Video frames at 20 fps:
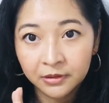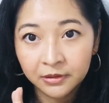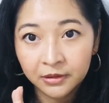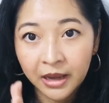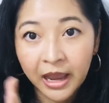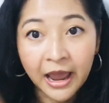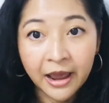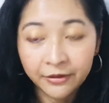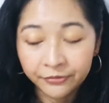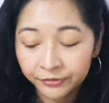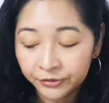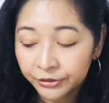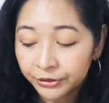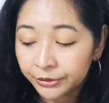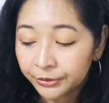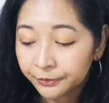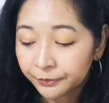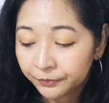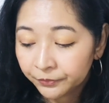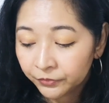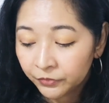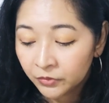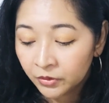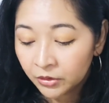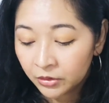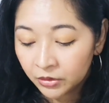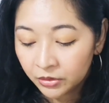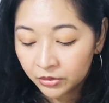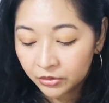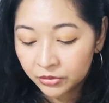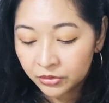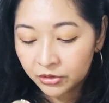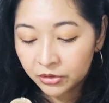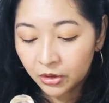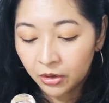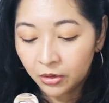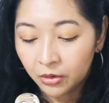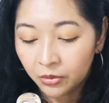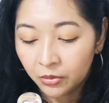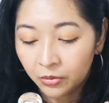after.
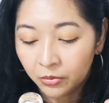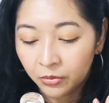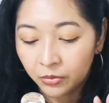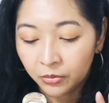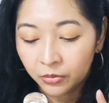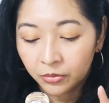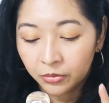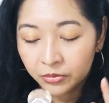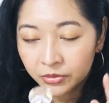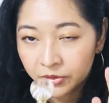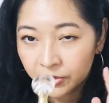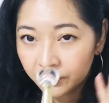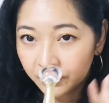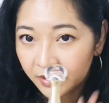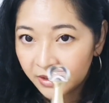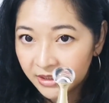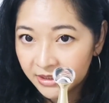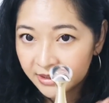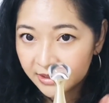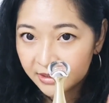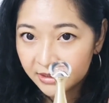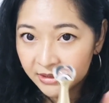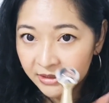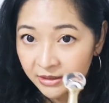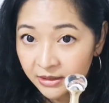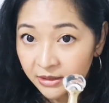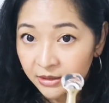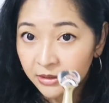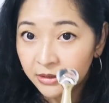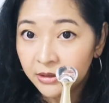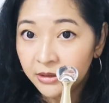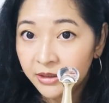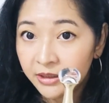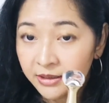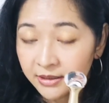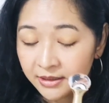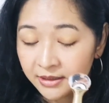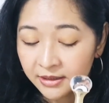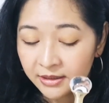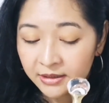So this still
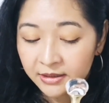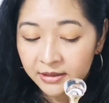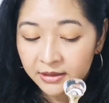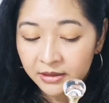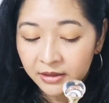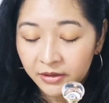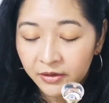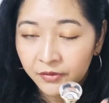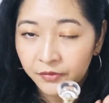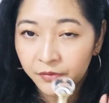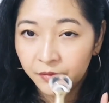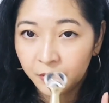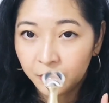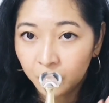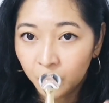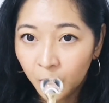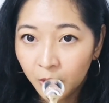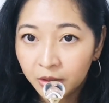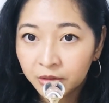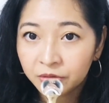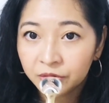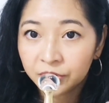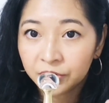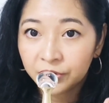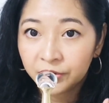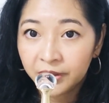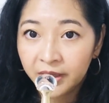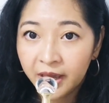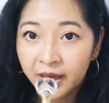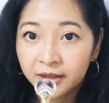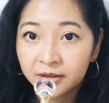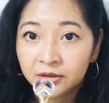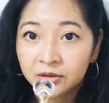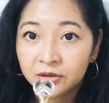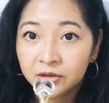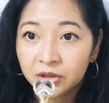exists. If you want to get